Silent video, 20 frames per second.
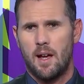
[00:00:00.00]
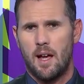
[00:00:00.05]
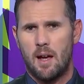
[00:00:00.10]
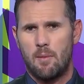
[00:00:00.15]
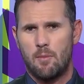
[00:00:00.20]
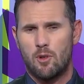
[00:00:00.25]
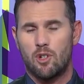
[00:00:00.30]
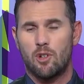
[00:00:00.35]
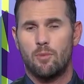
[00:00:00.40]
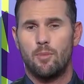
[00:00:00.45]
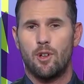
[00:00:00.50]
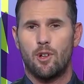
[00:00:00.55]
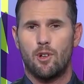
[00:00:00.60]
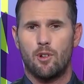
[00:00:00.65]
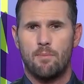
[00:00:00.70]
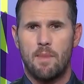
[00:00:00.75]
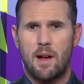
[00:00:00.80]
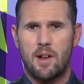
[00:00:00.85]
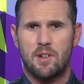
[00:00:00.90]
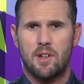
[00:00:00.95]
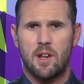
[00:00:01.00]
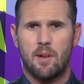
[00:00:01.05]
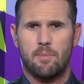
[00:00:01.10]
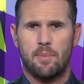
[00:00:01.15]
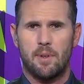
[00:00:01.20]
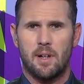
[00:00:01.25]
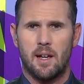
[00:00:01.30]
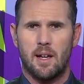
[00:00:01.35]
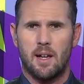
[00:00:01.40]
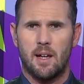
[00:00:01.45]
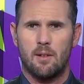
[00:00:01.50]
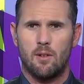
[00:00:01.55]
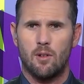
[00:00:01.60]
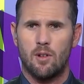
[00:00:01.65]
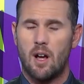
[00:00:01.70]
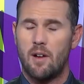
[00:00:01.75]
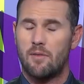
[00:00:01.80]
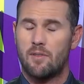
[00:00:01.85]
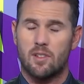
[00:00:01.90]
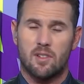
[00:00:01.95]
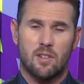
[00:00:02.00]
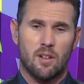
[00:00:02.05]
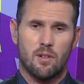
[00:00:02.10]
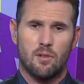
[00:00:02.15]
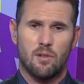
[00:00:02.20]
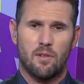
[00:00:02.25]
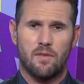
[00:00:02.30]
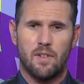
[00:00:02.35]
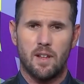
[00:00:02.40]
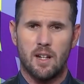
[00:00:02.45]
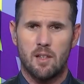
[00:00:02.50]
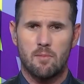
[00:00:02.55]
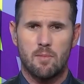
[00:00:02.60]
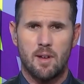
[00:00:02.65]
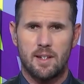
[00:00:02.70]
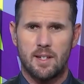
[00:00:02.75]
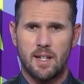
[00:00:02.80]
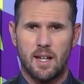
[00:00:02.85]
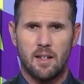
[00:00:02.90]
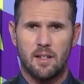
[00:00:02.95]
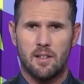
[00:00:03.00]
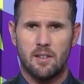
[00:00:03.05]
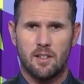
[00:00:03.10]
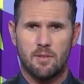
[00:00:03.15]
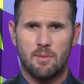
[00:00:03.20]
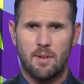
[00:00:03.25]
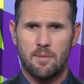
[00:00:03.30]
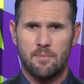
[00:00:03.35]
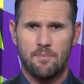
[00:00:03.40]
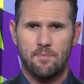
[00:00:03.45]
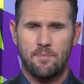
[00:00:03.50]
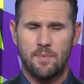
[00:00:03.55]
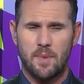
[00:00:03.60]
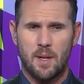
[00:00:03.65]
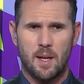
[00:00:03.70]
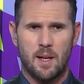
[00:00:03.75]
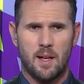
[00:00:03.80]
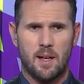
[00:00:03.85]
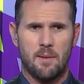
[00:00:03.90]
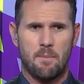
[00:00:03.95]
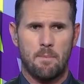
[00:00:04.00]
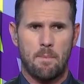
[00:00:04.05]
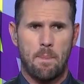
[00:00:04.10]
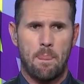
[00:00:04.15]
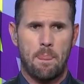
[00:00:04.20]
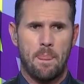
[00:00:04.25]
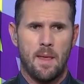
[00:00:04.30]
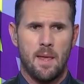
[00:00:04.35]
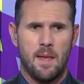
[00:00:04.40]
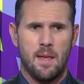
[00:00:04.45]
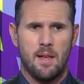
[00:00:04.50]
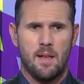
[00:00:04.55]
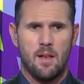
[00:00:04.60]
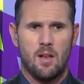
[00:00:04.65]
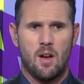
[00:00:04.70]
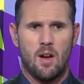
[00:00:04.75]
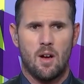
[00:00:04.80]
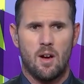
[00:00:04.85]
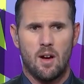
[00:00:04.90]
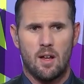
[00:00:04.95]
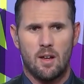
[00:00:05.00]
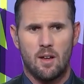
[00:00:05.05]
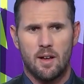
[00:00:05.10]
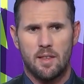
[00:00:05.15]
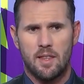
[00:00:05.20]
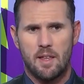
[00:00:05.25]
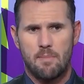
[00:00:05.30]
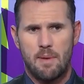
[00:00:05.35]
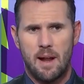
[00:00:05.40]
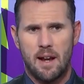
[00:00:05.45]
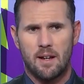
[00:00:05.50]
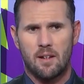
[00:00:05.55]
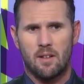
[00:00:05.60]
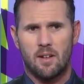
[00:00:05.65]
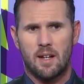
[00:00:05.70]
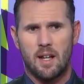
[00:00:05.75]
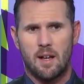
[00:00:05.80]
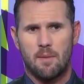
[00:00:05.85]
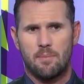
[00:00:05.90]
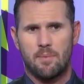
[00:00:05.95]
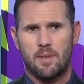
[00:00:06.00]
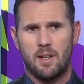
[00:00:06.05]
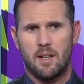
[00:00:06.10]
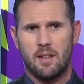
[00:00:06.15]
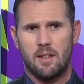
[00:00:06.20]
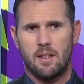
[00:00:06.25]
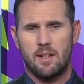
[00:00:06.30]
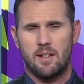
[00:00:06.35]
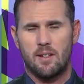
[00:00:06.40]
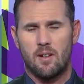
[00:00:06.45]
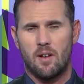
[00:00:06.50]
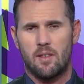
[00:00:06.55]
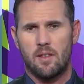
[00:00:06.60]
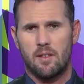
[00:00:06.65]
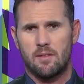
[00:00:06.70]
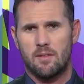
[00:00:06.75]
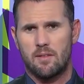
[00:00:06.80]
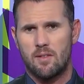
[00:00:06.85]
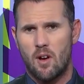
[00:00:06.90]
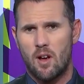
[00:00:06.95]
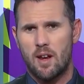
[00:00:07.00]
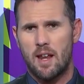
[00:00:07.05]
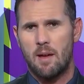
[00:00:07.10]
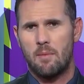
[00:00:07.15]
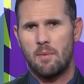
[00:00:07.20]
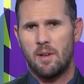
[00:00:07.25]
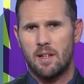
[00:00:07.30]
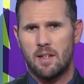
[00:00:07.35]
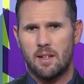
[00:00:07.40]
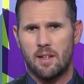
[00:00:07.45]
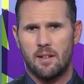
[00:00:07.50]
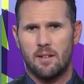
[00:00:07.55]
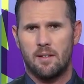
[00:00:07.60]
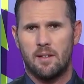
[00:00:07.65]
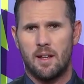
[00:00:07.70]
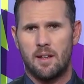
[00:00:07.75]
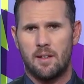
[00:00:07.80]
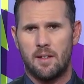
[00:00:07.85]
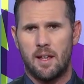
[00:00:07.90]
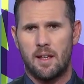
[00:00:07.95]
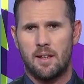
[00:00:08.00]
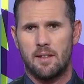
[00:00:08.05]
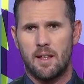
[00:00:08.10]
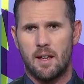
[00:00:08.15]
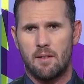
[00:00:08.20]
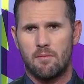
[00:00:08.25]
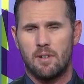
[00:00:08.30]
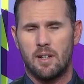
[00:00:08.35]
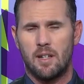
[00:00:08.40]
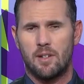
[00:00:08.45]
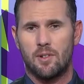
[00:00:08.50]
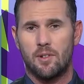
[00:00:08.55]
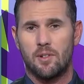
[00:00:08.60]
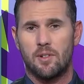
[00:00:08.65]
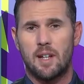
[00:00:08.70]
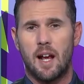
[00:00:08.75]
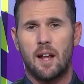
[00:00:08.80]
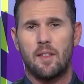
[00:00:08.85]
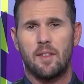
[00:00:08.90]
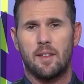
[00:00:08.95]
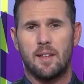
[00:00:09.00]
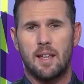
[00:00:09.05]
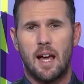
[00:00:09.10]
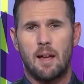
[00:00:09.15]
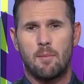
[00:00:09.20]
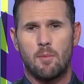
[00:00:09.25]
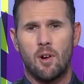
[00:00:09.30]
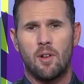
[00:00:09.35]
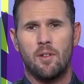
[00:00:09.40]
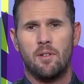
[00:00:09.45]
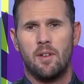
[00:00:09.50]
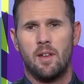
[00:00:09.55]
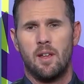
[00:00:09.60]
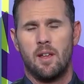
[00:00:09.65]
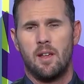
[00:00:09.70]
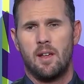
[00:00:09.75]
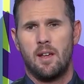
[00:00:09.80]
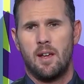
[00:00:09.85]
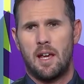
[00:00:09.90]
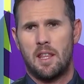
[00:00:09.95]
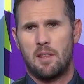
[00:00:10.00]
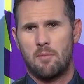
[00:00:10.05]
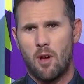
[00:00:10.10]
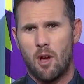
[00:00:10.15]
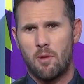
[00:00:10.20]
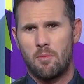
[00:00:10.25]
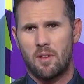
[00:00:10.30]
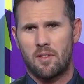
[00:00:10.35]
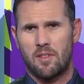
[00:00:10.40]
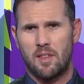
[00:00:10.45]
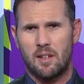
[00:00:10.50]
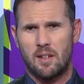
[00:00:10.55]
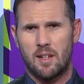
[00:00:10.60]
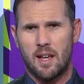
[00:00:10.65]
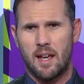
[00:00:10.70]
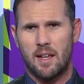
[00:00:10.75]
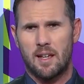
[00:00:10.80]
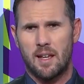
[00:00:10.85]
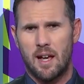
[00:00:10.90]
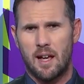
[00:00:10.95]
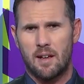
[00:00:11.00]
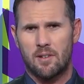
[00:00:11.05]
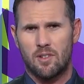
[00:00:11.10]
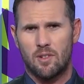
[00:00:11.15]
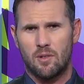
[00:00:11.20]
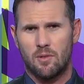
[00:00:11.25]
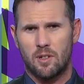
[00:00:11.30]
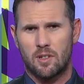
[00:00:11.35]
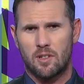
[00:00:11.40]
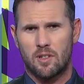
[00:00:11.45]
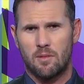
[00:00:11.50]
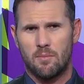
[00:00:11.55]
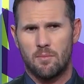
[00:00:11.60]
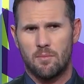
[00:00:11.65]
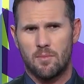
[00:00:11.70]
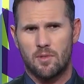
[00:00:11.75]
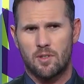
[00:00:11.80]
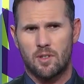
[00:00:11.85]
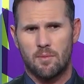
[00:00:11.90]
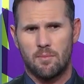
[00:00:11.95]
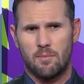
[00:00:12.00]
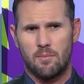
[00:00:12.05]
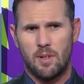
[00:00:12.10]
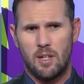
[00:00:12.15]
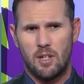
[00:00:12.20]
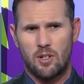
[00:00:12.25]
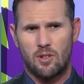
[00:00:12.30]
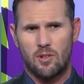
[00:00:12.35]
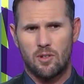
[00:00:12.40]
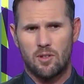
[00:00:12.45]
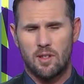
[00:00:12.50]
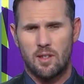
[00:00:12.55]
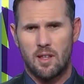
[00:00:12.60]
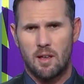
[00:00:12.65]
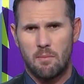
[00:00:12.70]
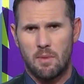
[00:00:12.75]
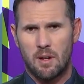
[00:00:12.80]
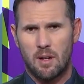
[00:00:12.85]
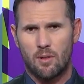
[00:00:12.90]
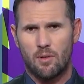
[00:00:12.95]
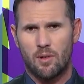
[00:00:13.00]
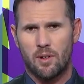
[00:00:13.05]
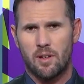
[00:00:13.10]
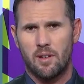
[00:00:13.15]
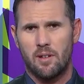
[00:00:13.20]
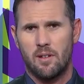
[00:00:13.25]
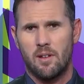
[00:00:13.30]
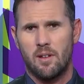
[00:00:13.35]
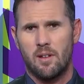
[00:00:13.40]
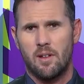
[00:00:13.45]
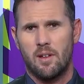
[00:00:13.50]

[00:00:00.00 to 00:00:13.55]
it should be a good matchup. Look, I've just got a good feeling about Delhi in this one. I like their batting lineup, their dynamic, and they really do take the game on. At the moment, I think KKR have still got some issues in their middle order,